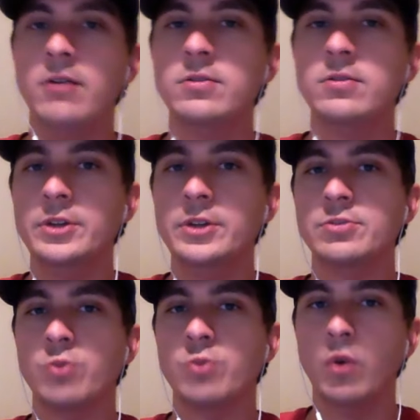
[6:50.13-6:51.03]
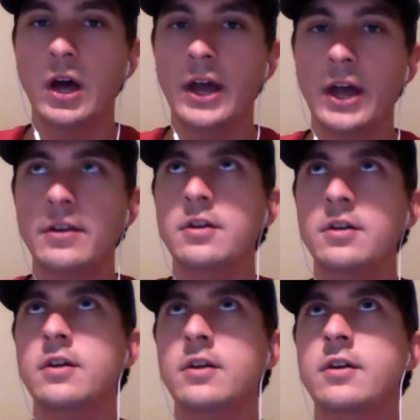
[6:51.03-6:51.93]
which is one,
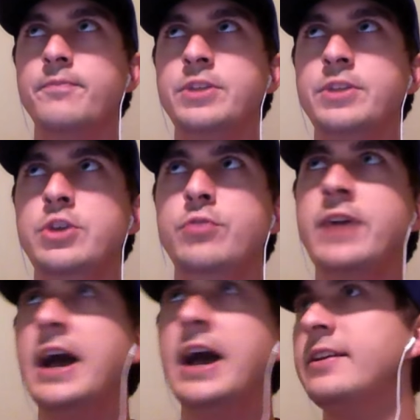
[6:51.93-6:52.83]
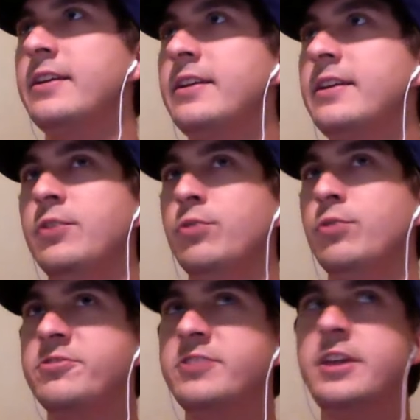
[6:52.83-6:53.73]
you've got
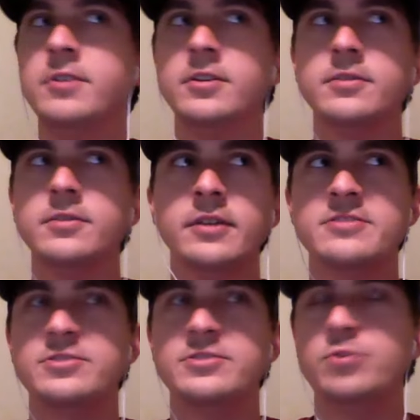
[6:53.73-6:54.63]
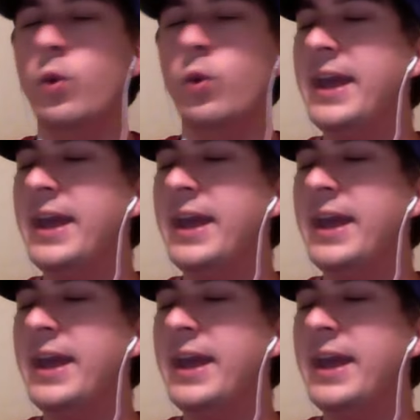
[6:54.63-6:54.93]
receiver is way